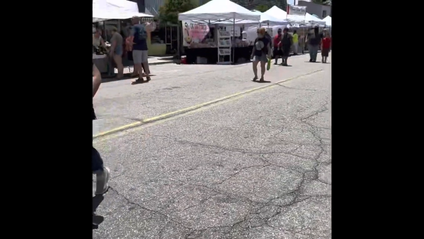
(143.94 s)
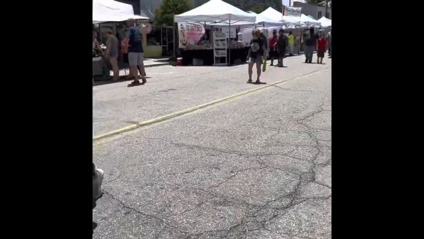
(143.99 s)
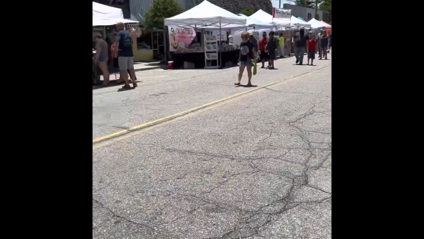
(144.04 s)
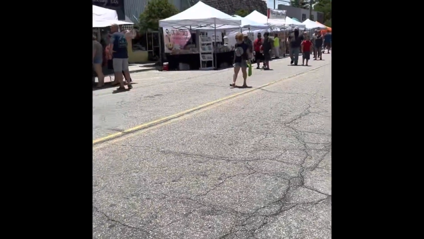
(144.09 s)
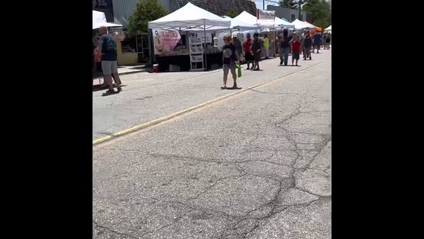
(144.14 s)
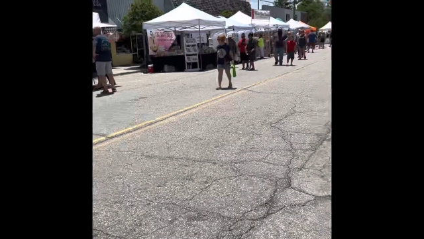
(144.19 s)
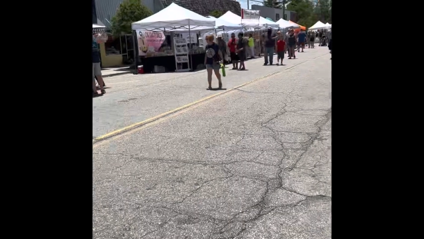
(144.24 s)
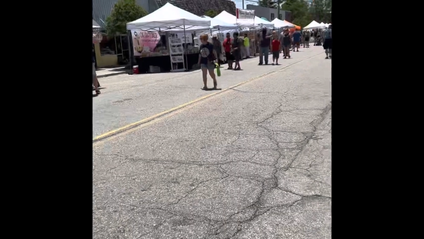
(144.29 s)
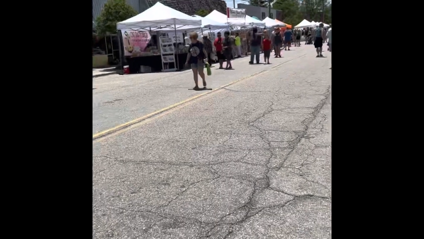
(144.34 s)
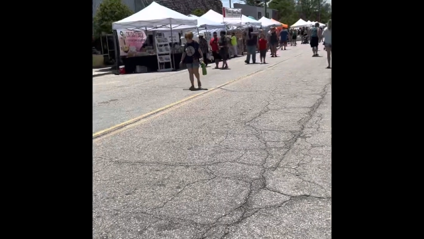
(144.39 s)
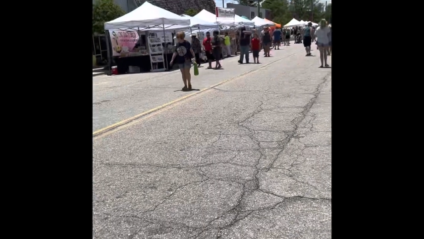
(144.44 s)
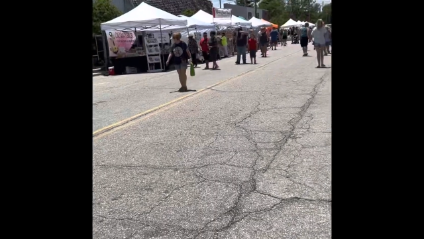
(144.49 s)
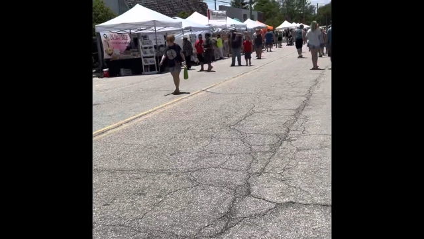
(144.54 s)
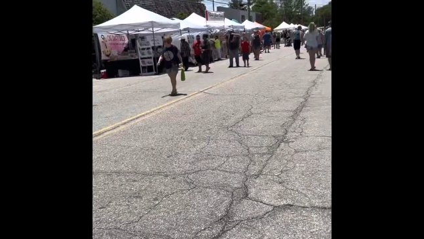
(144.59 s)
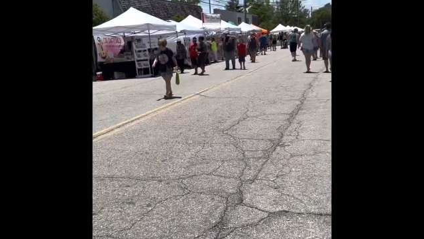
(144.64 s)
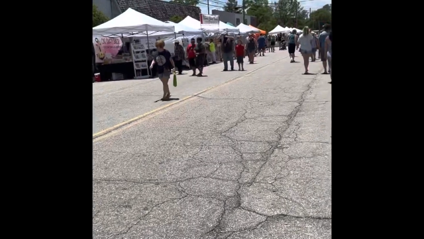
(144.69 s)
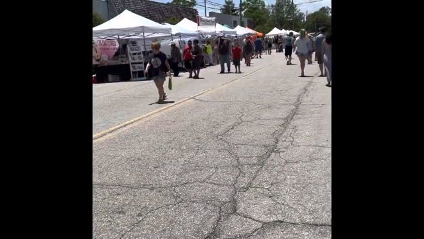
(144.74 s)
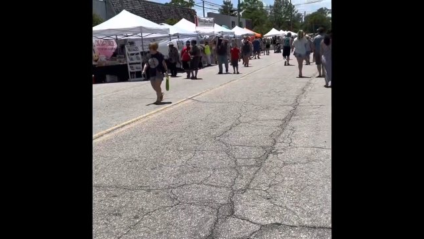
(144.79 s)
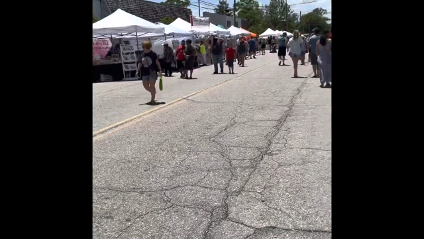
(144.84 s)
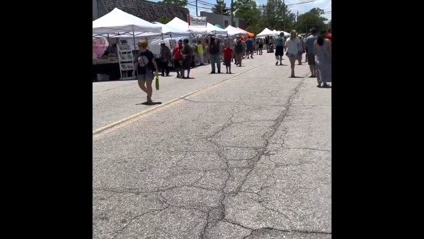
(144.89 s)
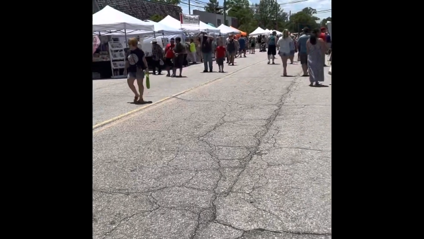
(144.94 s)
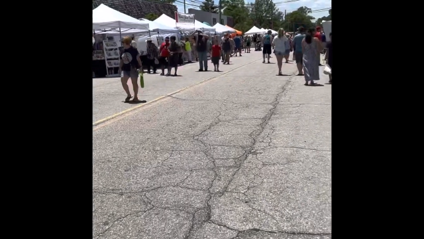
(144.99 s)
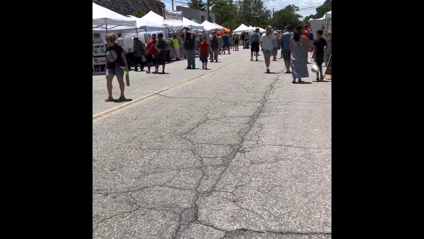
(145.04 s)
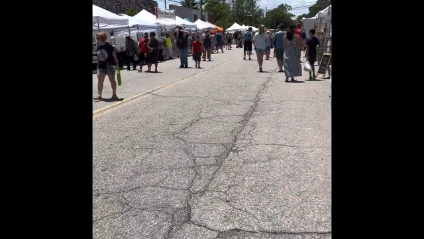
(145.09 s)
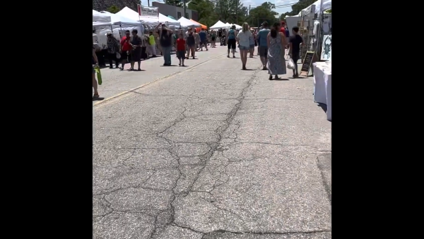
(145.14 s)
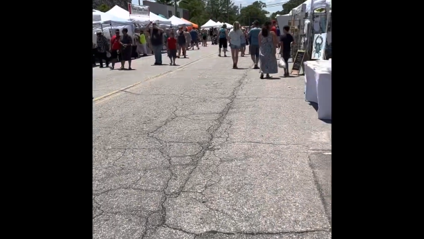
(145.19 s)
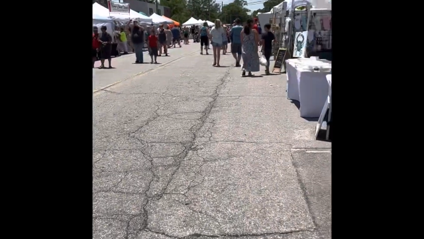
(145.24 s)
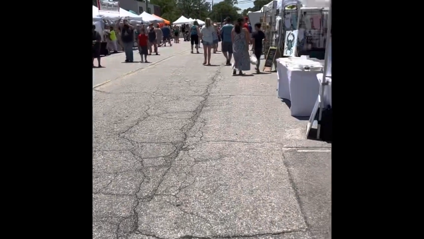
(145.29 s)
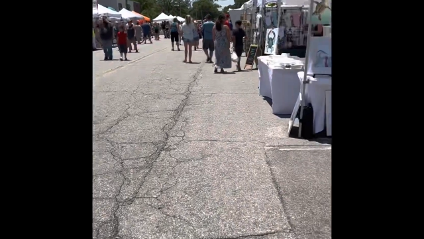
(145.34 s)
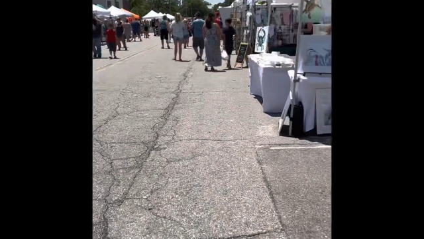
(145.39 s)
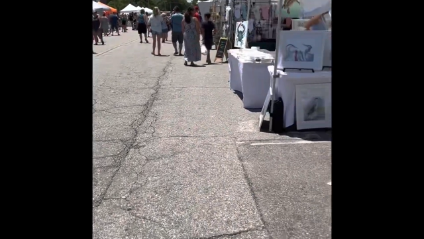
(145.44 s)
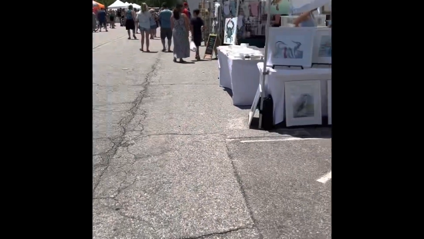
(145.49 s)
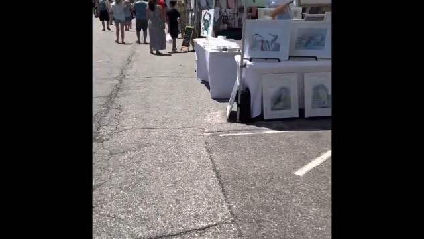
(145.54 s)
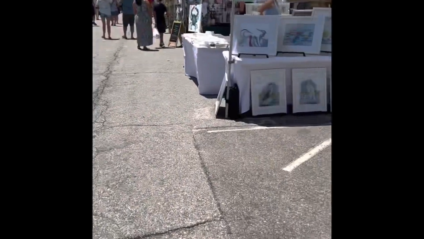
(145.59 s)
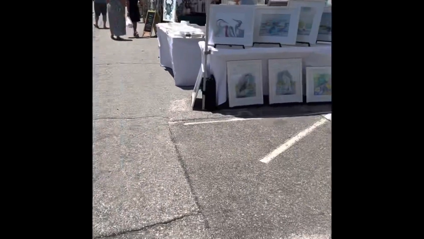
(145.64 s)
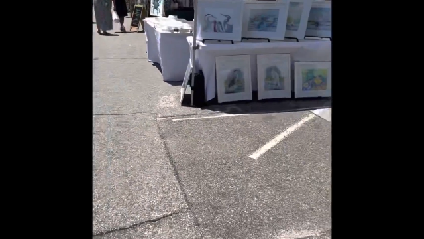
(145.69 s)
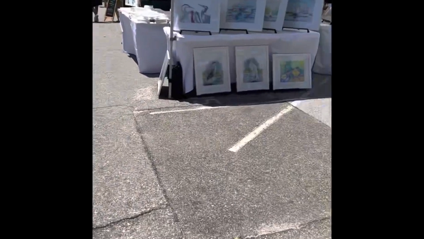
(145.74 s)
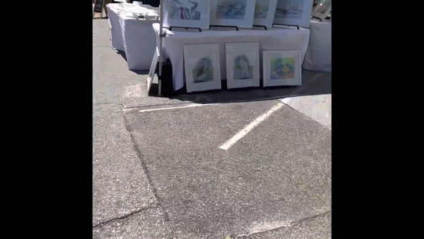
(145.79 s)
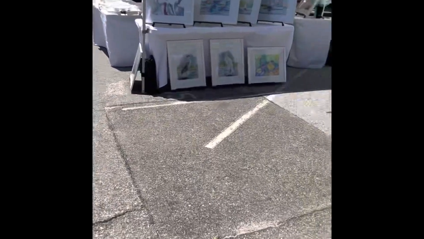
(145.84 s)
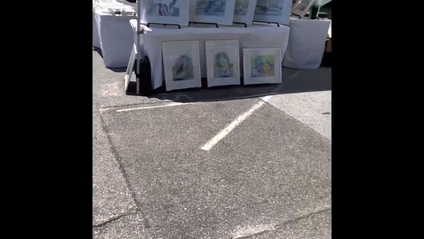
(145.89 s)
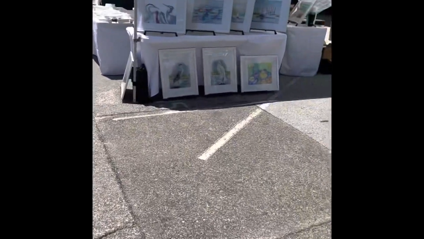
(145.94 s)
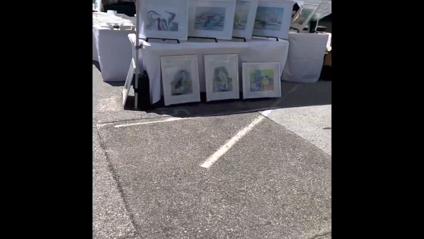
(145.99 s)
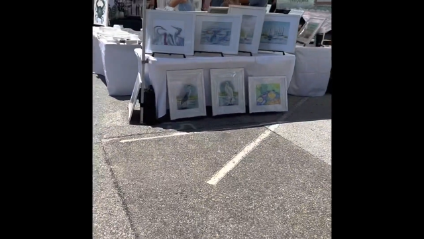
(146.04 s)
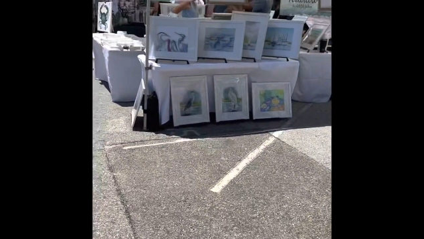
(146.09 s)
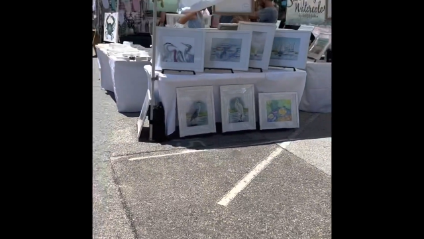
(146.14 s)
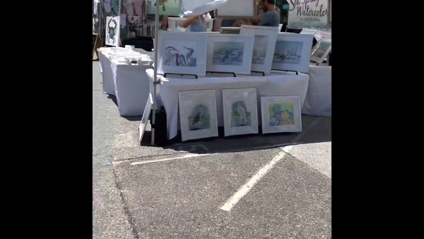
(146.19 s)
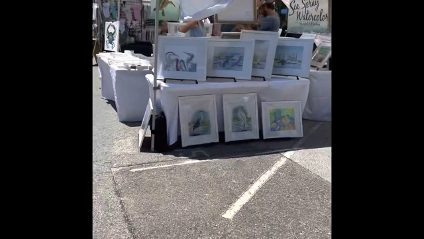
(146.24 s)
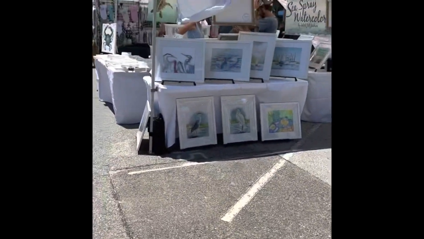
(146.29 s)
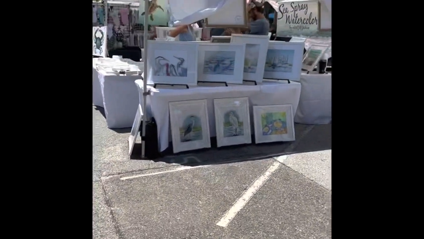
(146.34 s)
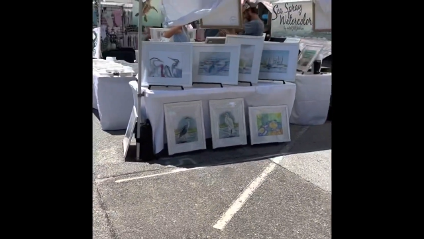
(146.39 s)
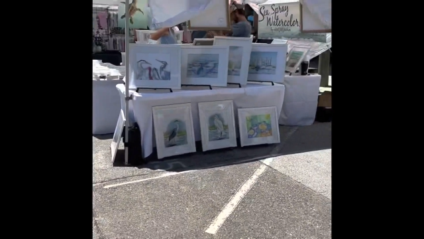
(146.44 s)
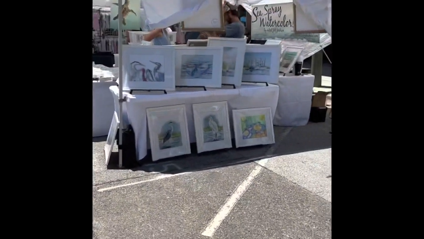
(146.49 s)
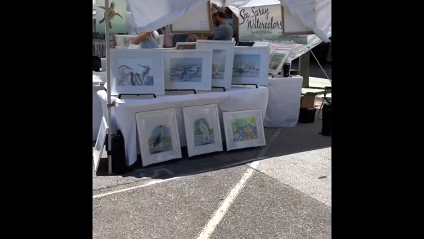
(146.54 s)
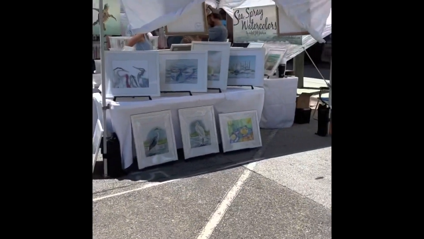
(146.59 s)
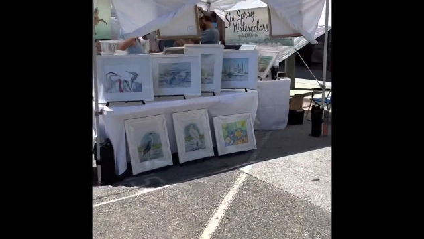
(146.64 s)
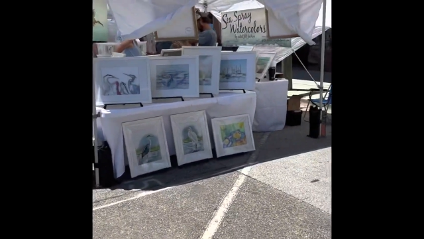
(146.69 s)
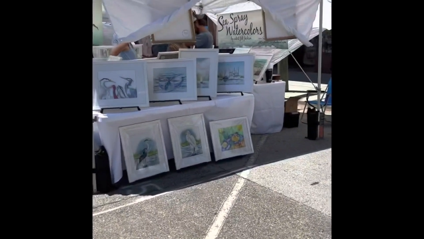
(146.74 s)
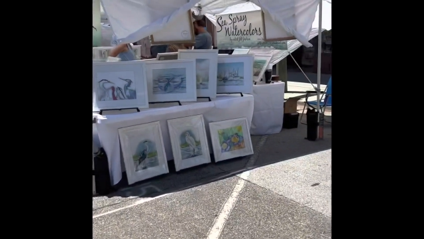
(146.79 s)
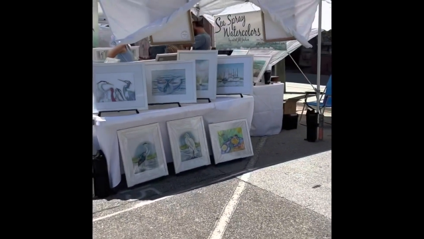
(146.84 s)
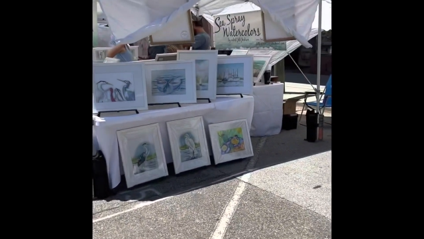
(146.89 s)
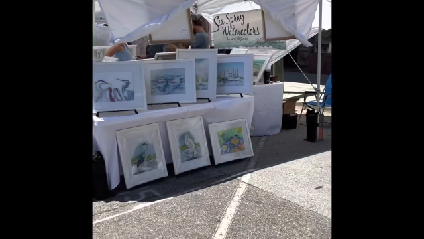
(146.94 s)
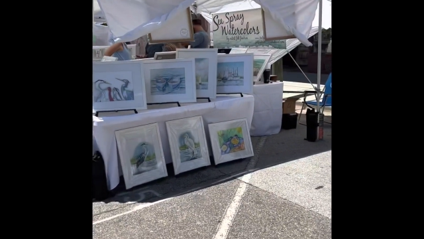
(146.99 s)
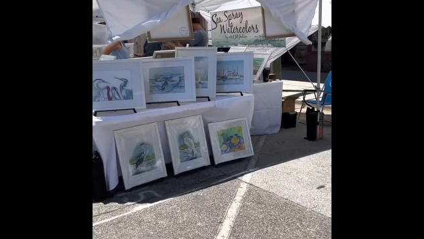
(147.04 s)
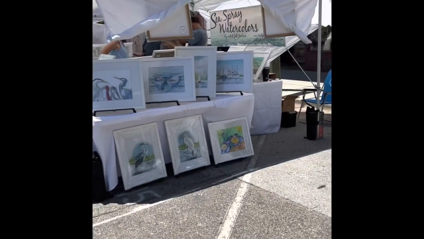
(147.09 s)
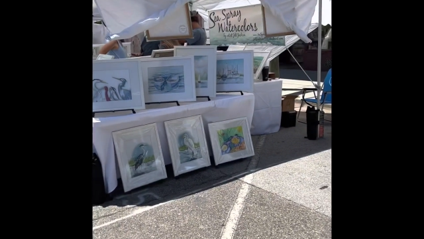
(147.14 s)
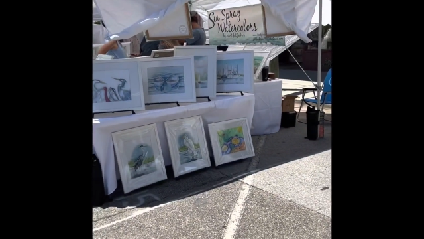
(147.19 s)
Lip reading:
[unreadable: no face in view]